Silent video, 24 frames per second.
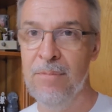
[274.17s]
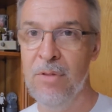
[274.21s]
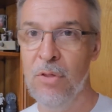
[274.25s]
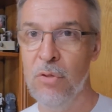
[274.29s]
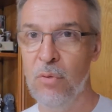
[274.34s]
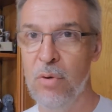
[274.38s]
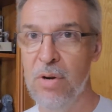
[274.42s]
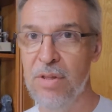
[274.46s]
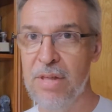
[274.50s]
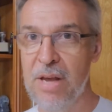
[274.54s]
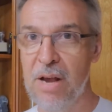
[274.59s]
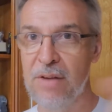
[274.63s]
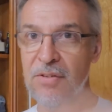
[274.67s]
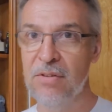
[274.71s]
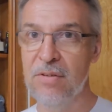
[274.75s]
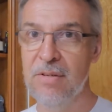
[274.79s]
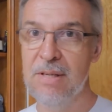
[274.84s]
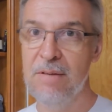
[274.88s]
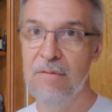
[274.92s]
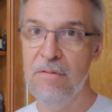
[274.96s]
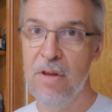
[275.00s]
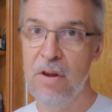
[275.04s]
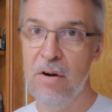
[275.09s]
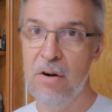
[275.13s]

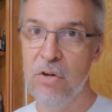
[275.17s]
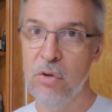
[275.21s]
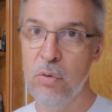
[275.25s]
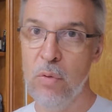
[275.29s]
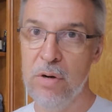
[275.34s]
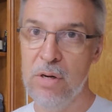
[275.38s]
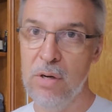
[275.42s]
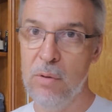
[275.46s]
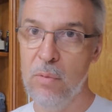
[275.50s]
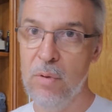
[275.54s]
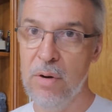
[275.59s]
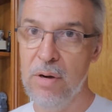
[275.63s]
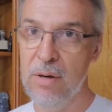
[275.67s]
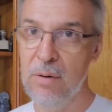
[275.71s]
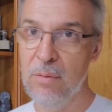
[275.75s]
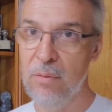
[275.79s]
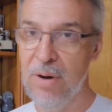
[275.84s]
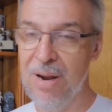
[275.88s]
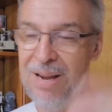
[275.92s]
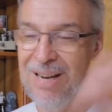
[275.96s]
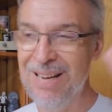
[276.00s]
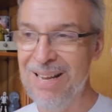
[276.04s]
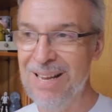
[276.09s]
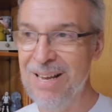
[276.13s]
3,720 to 1,
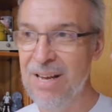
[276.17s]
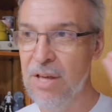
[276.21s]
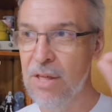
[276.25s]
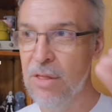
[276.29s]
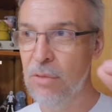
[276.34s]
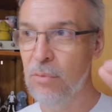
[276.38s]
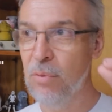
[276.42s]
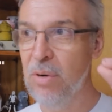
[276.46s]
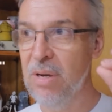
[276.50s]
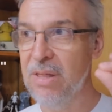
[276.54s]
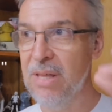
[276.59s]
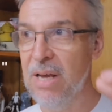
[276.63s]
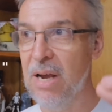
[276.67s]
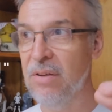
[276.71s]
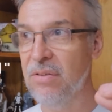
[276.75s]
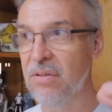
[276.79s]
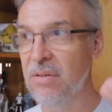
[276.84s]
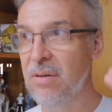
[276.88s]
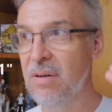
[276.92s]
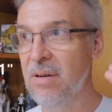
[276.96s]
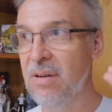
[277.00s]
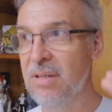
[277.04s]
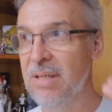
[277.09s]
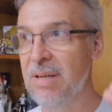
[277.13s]
right?
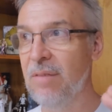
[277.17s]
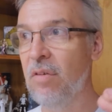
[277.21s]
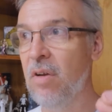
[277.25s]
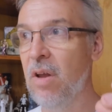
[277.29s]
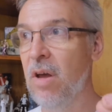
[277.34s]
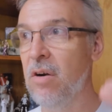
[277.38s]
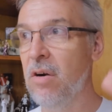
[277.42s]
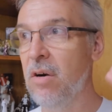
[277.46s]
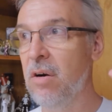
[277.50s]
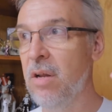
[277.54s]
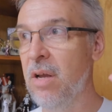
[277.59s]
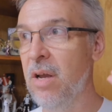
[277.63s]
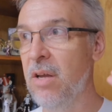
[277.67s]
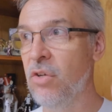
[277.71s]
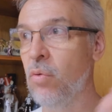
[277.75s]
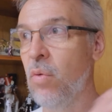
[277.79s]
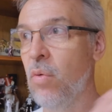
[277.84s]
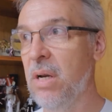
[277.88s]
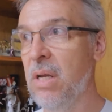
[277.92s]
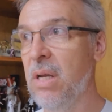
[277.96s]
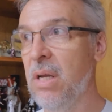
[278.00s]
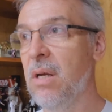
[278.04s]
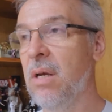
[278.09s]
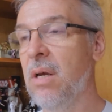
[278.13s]

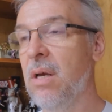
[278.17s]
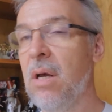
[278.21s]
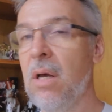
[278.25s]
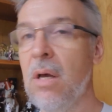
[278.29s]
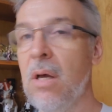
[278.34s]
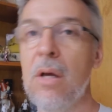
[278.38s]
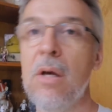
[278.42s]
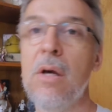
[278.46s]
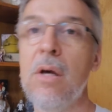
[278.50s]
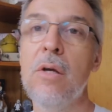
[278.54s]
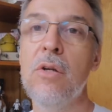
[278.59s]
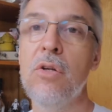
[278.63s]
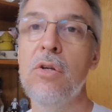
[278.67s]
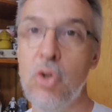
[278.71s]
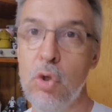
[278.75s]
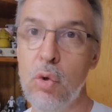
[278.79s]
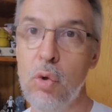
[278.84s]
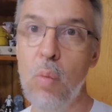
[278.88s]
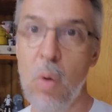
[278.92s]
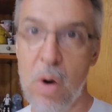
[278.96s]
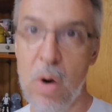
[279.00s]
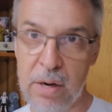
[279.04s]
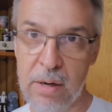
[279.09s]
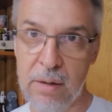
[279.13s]
3,720 to
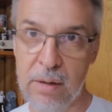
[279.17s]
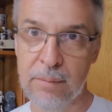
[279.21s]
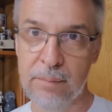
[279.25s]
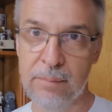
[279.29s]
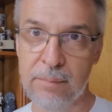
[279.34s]
1.